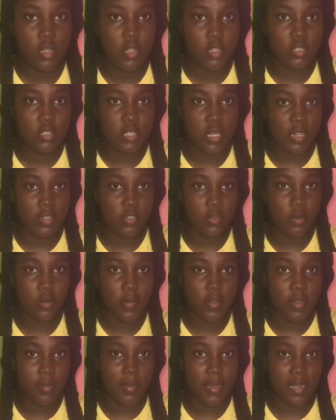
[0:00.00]
Try to open
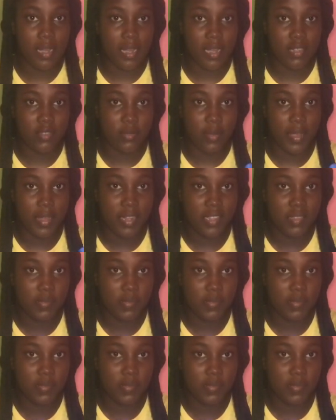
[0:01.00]
the bag as wide as